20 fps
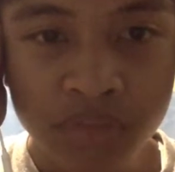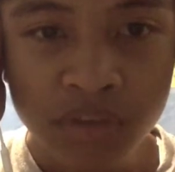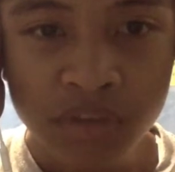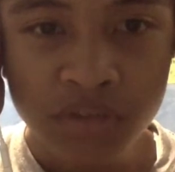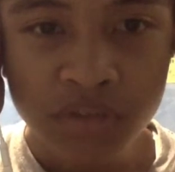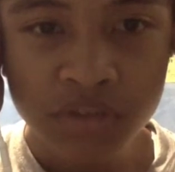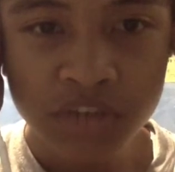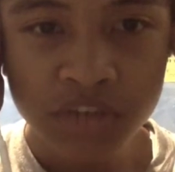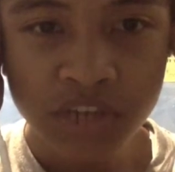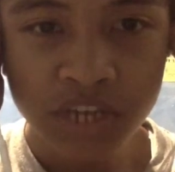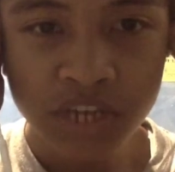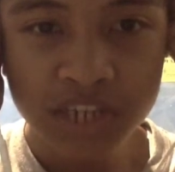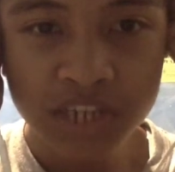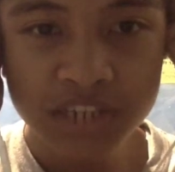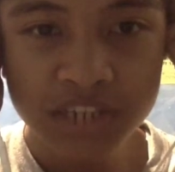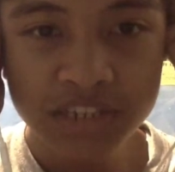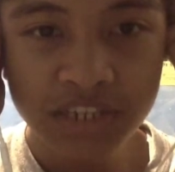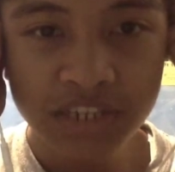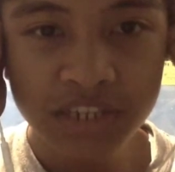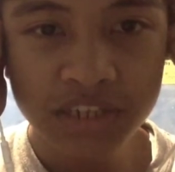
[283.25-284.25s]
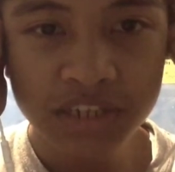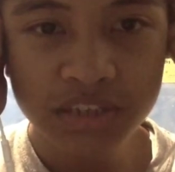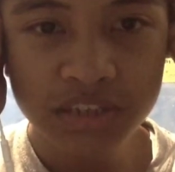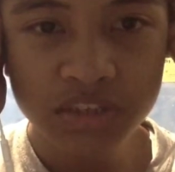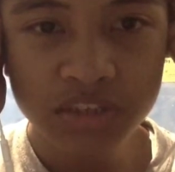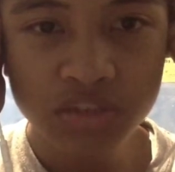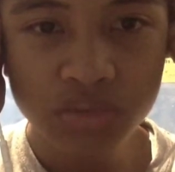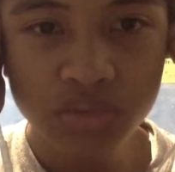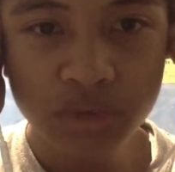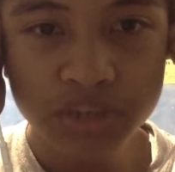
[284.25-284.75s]
For science, had
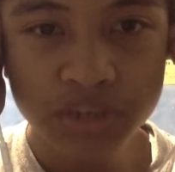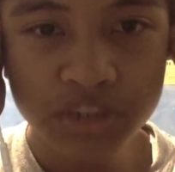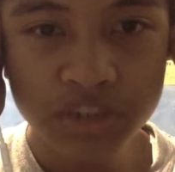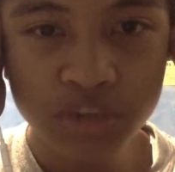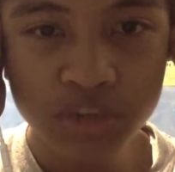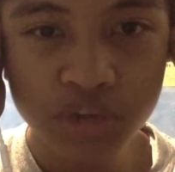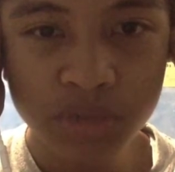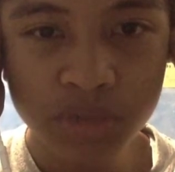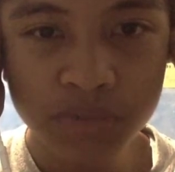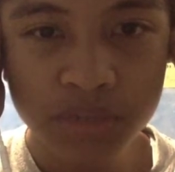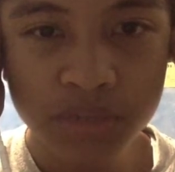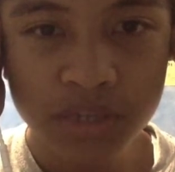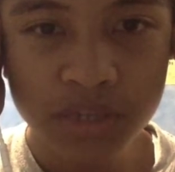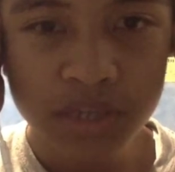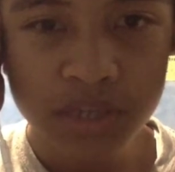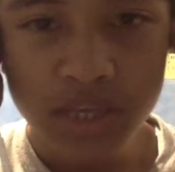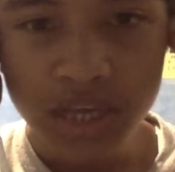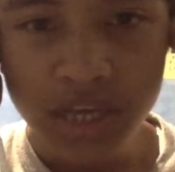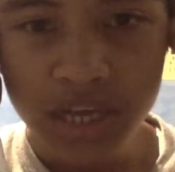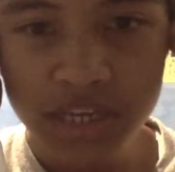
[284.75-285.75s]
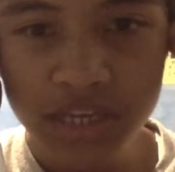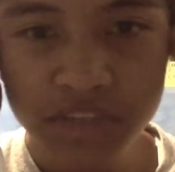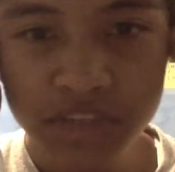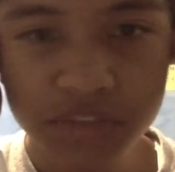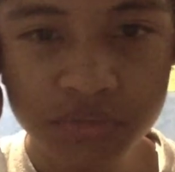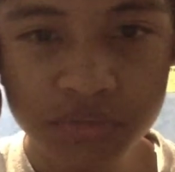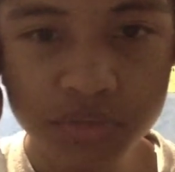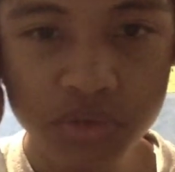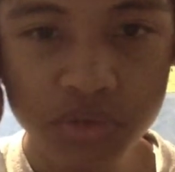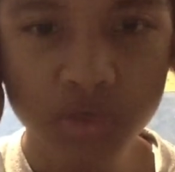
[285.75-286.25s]
to write a script, an
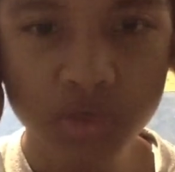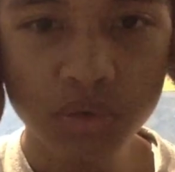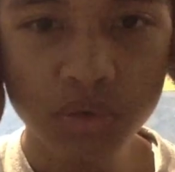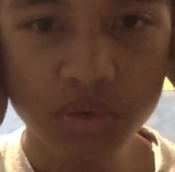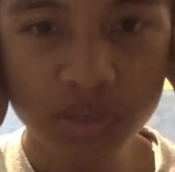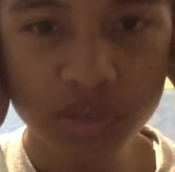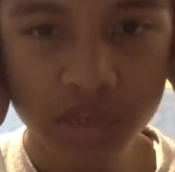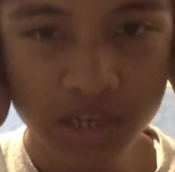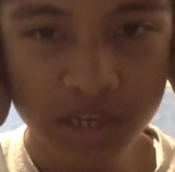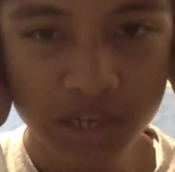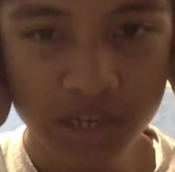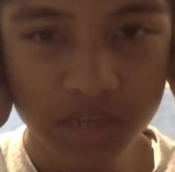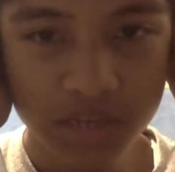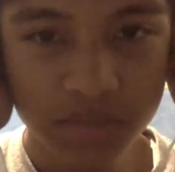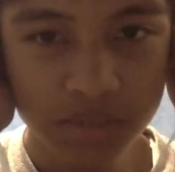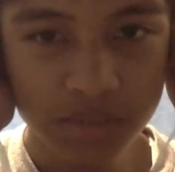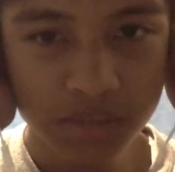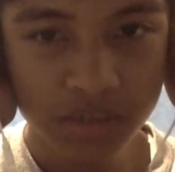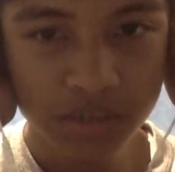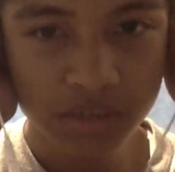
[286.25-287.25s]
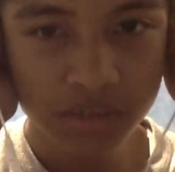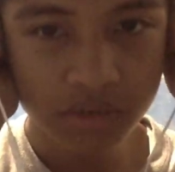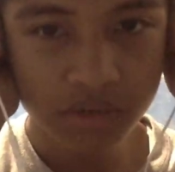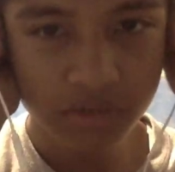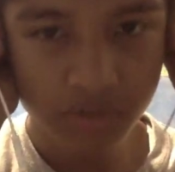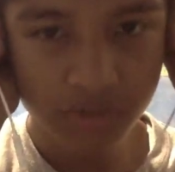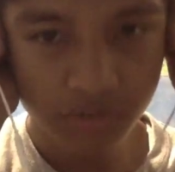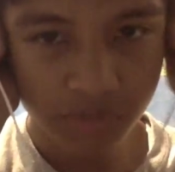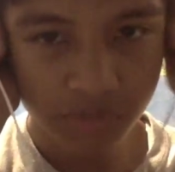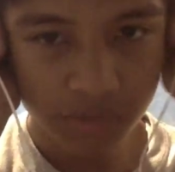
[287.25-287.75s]
interview with an element
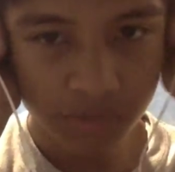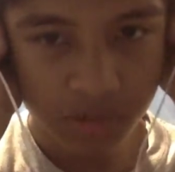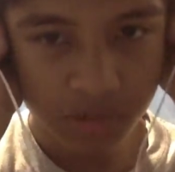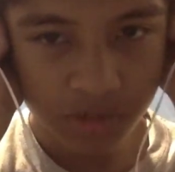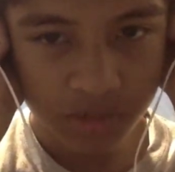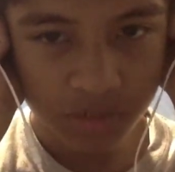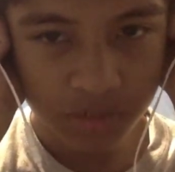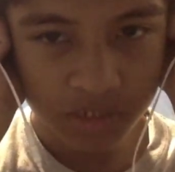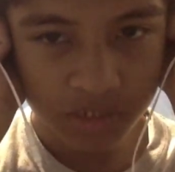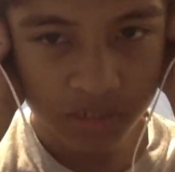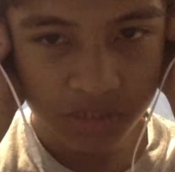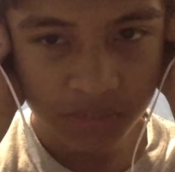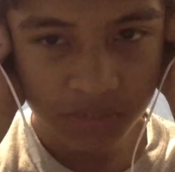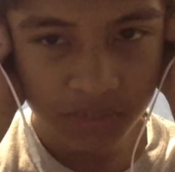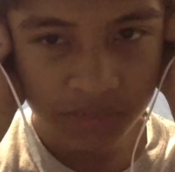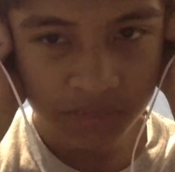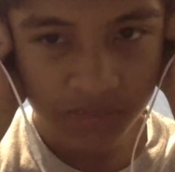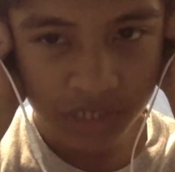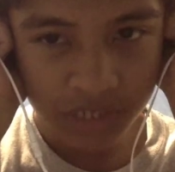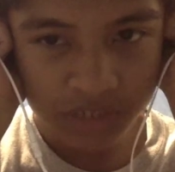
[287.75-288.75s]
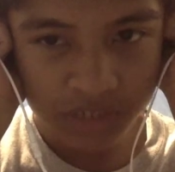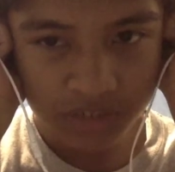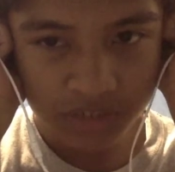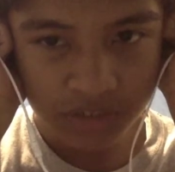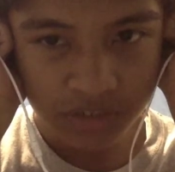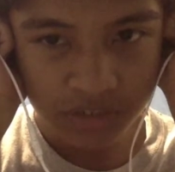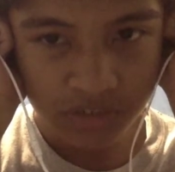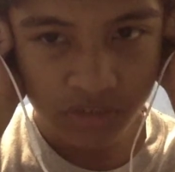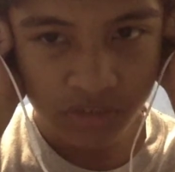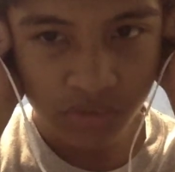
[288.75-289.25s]
from a group, and explain
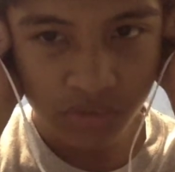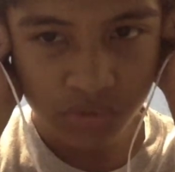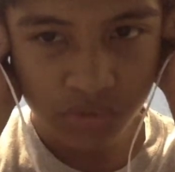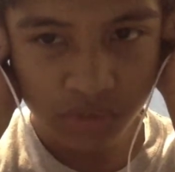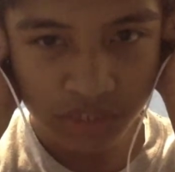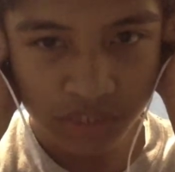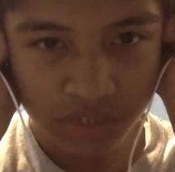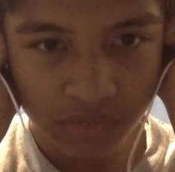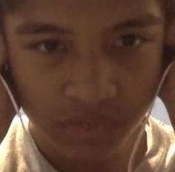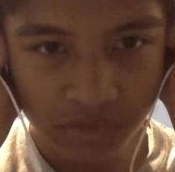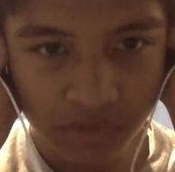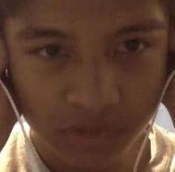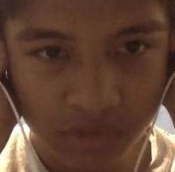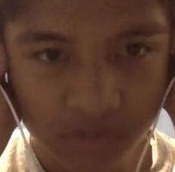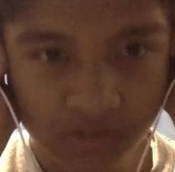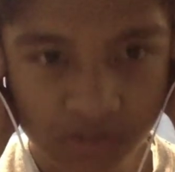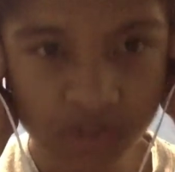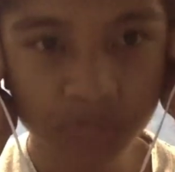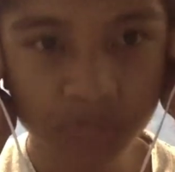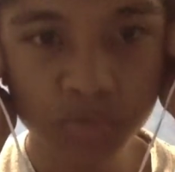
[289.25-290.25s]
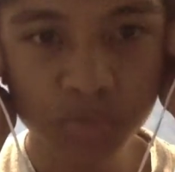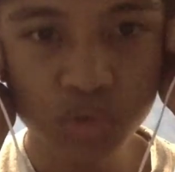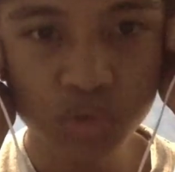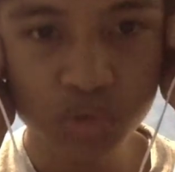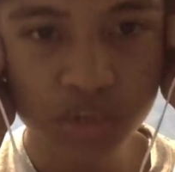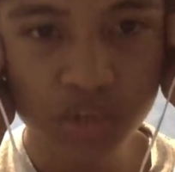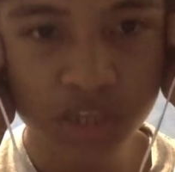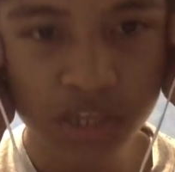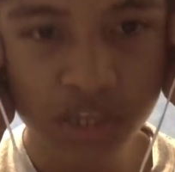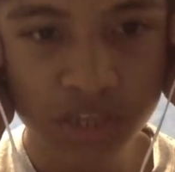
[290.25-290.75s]
valency. So it was like giving an example
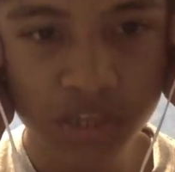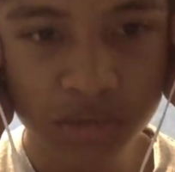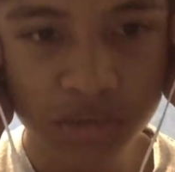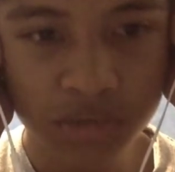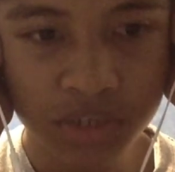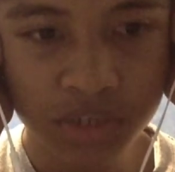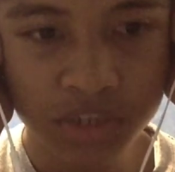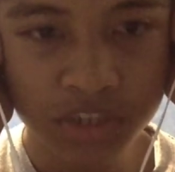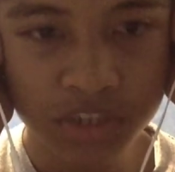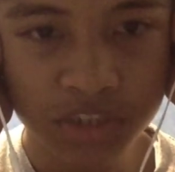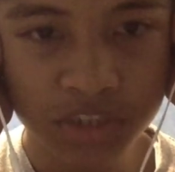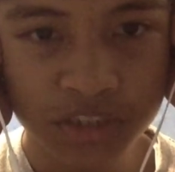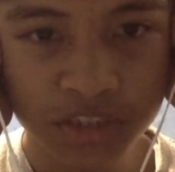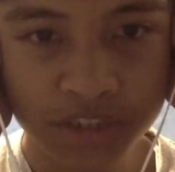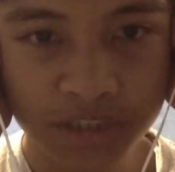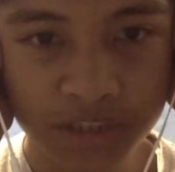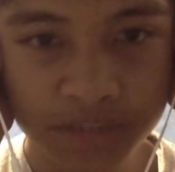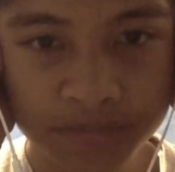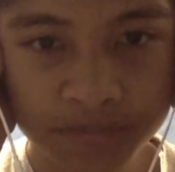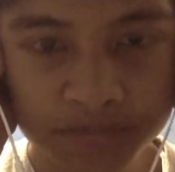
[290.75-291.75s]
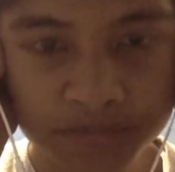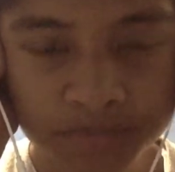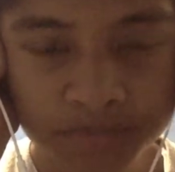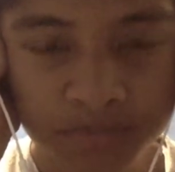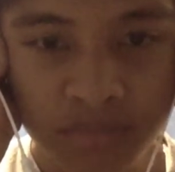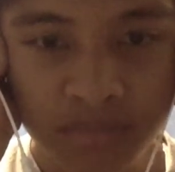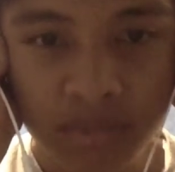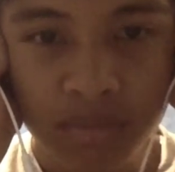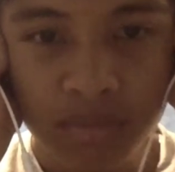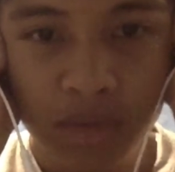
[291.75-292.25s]
using Catherine and Jessica
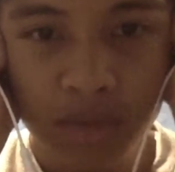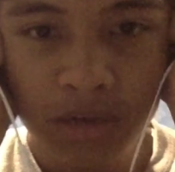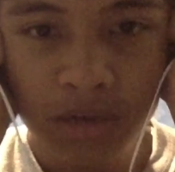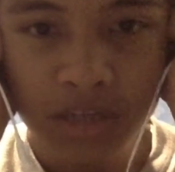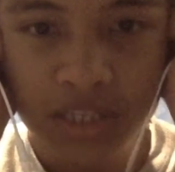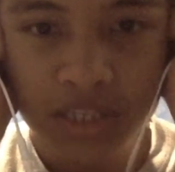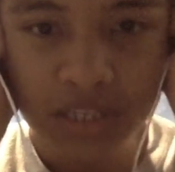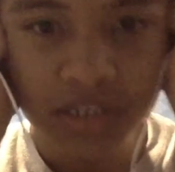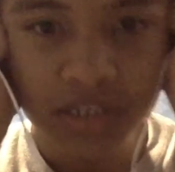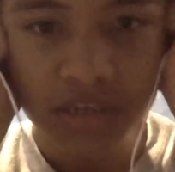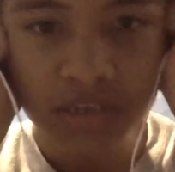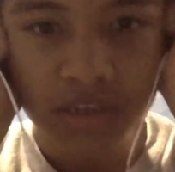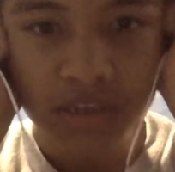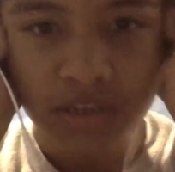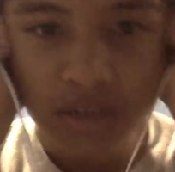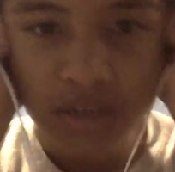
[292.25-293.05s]
about Lincoln.